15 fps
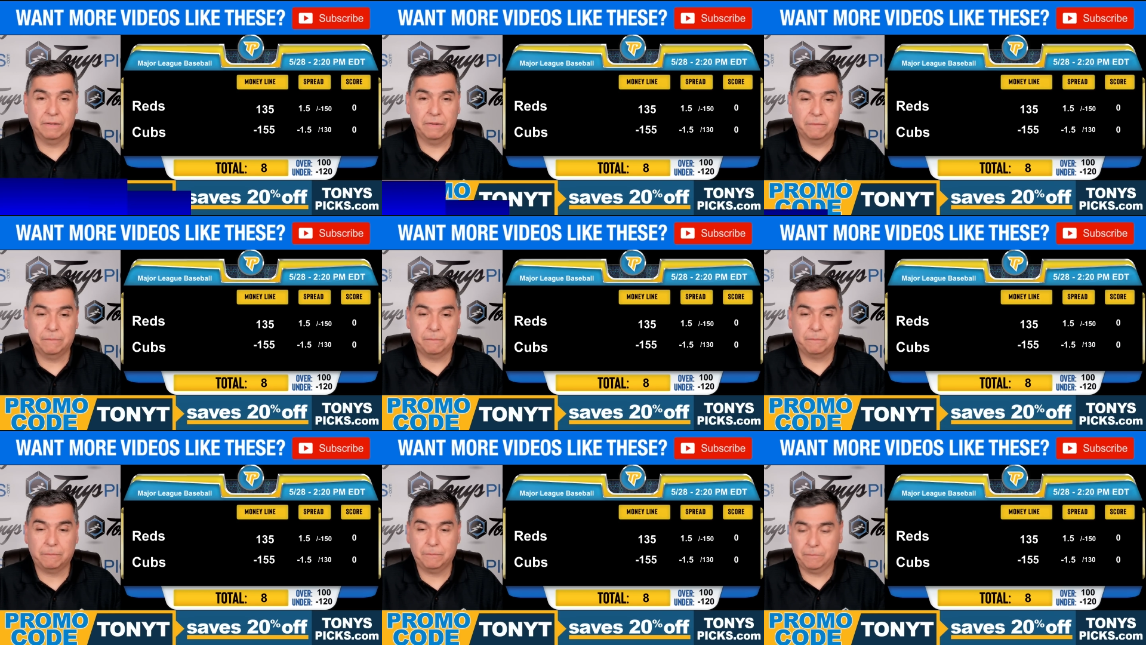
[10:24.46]

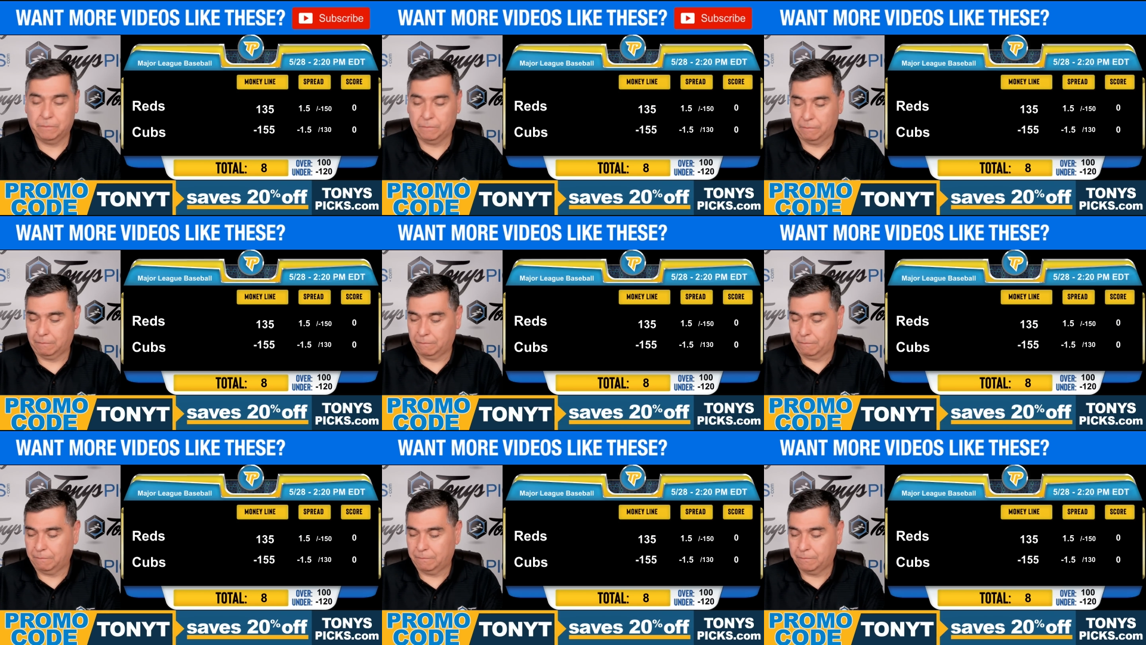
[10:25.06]

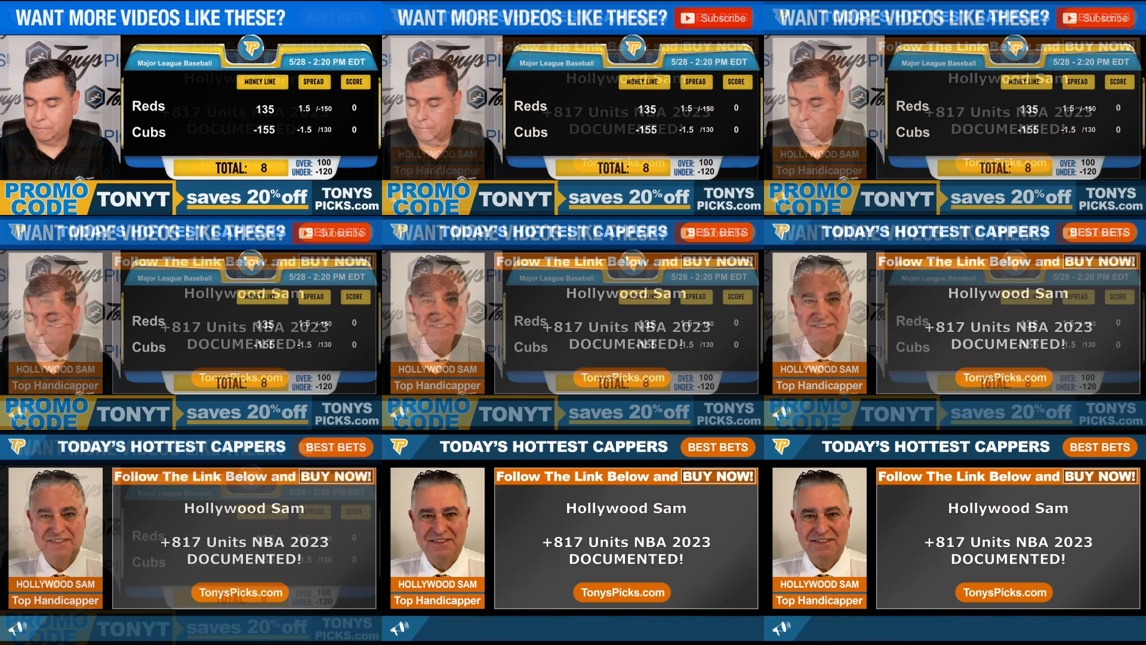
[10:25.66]

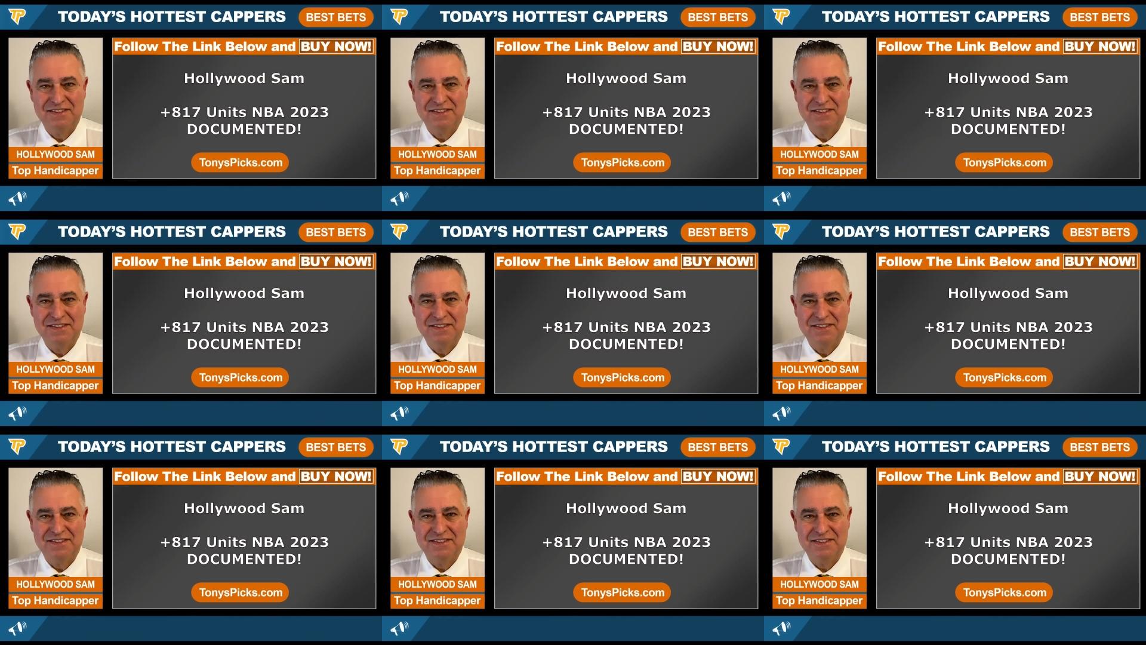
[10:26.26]

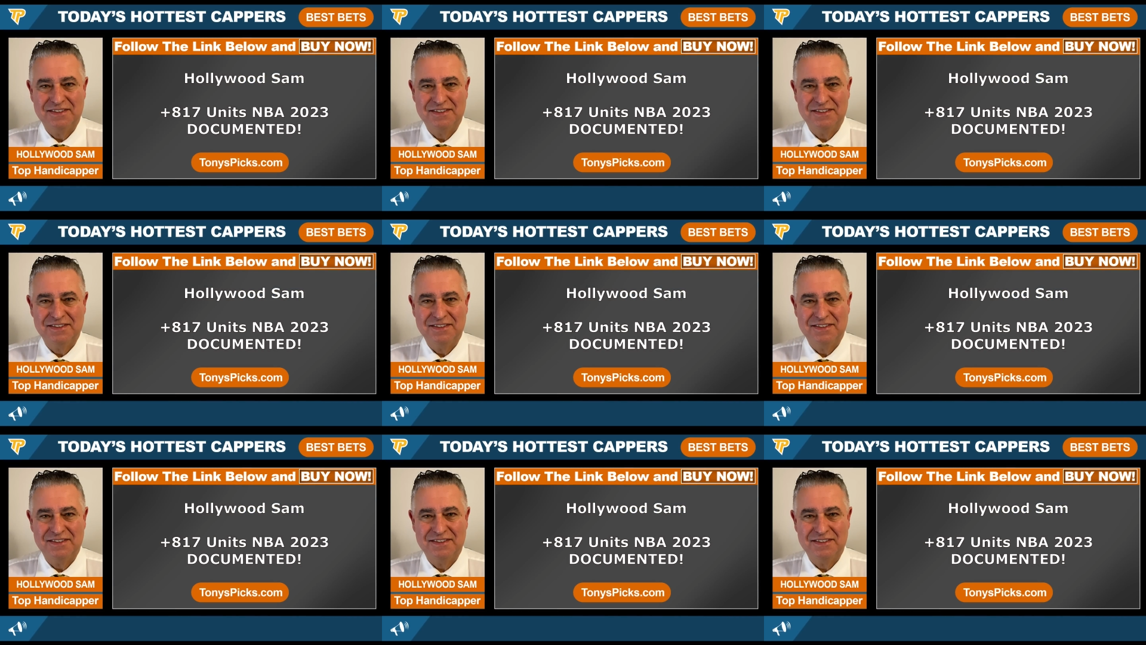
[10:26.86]

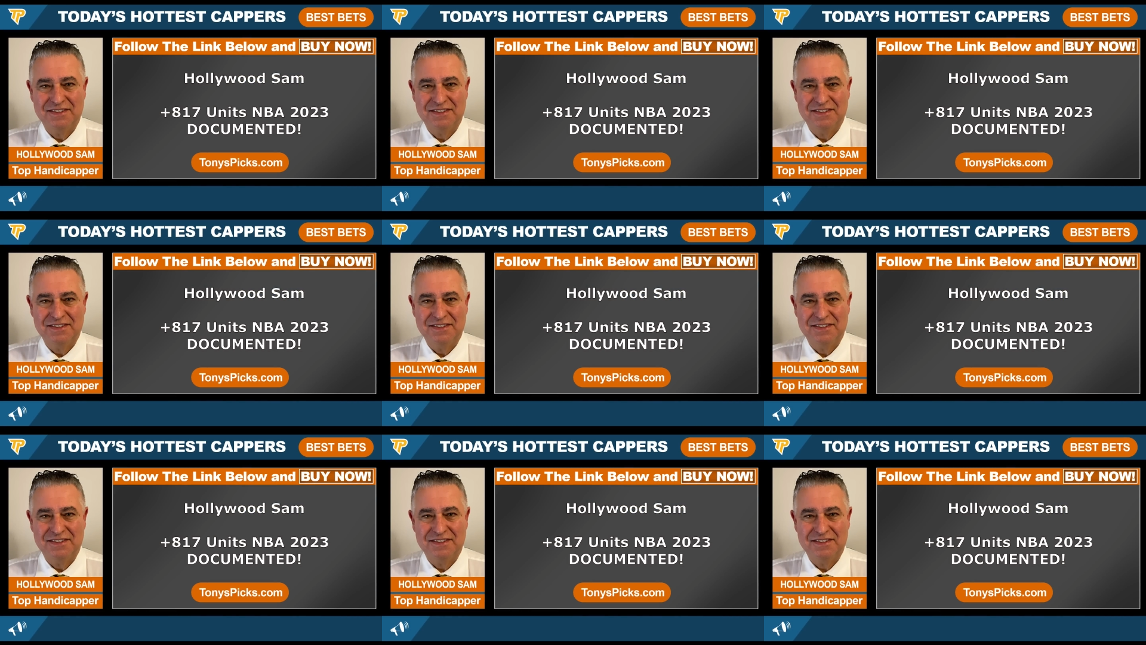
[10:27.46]

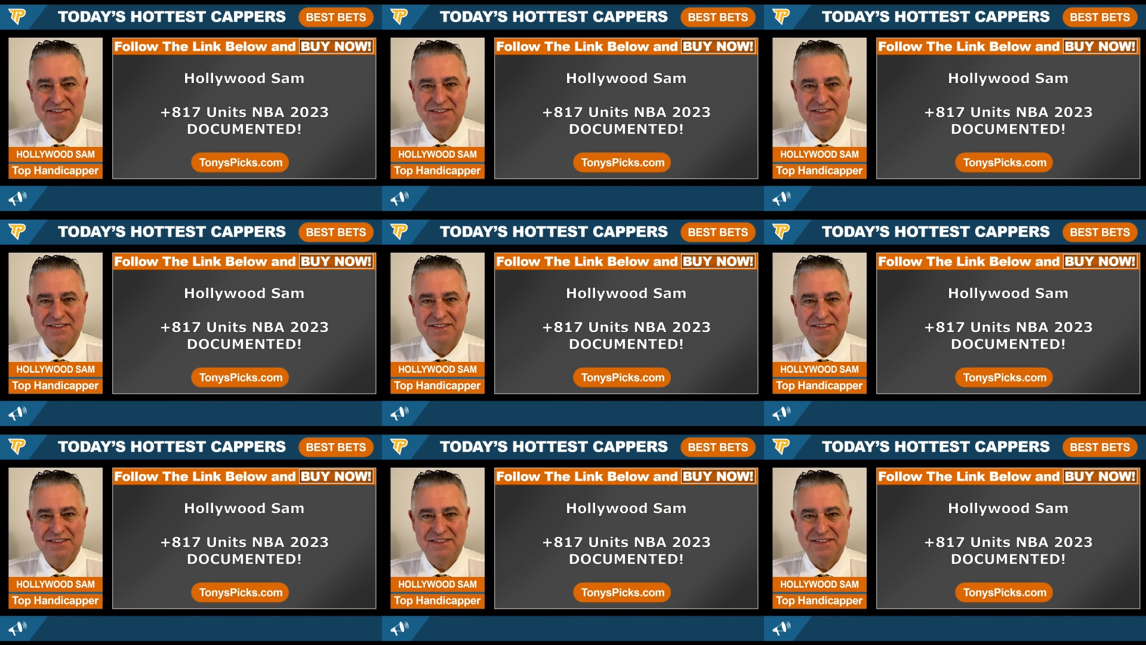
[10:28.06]

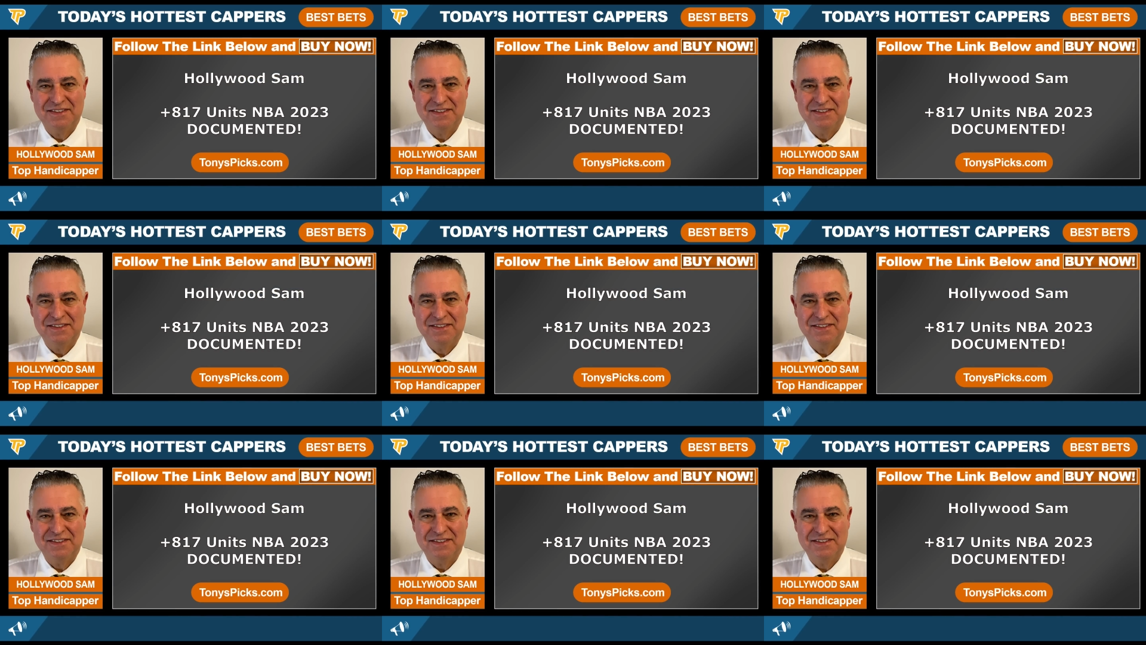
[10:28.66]

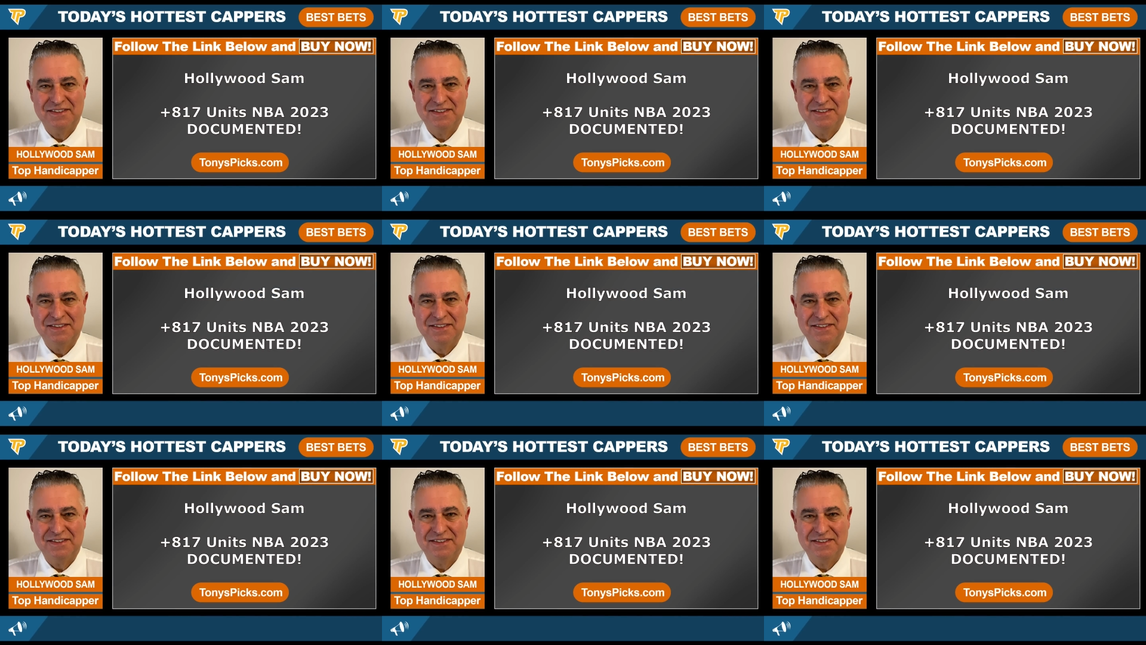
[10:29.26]

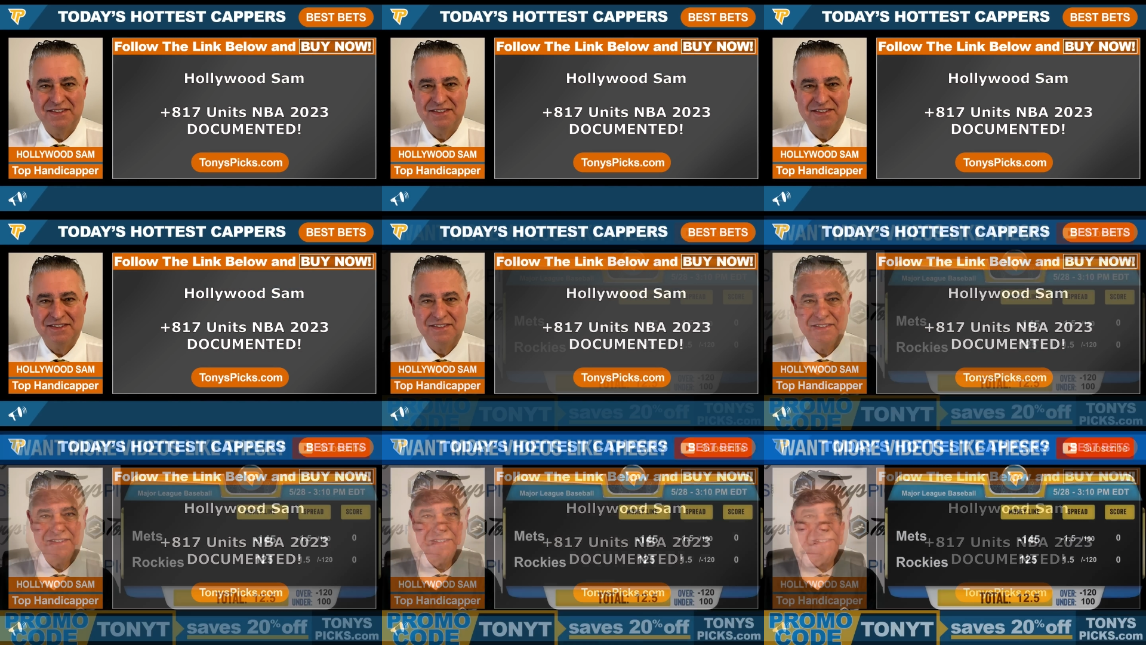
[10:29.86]

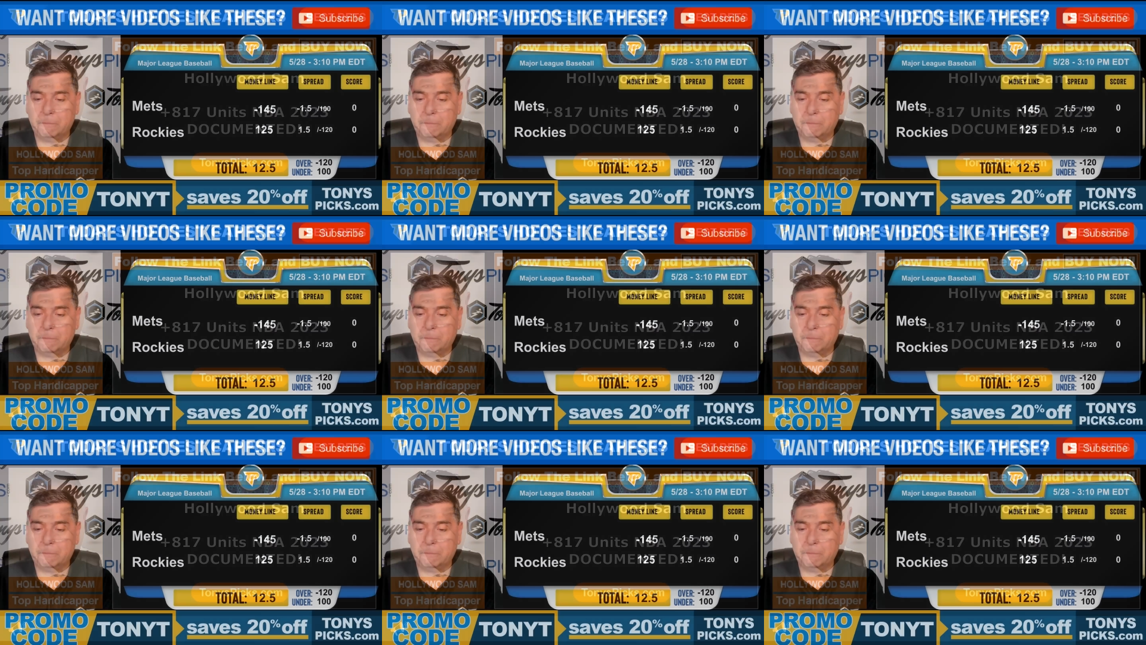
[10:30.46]
(no one is talking)